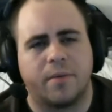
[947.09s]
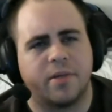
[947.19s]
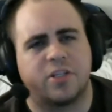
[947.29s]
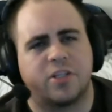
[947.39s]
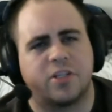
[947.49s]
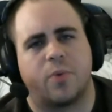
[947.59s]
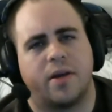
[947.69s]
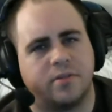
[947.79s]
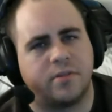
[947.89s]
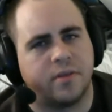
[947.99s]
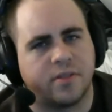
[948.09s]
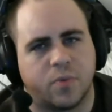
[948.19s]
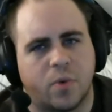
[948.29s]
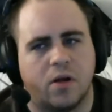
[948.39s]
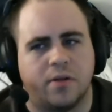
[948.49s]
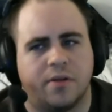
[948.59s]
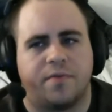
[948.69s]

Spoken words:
Dominic Schwain's in this as well.